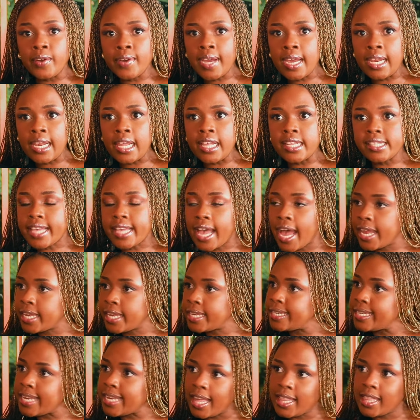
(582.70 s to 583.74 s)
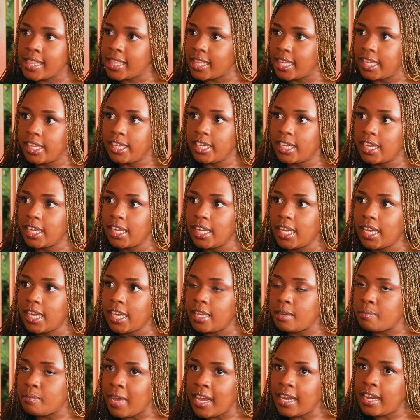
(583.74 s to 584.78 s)
I realized I had nothing
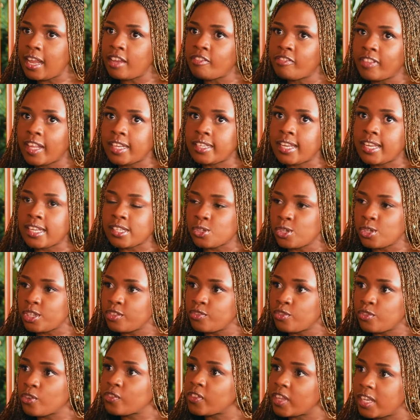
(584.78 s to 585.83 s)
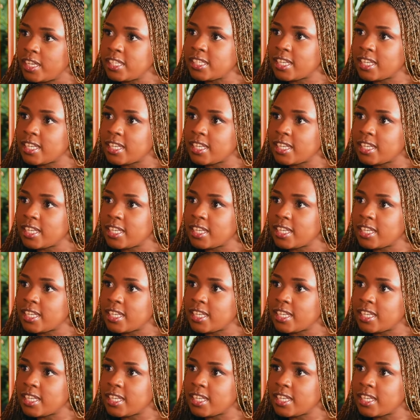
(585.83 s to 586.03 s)
in my life that does not involve the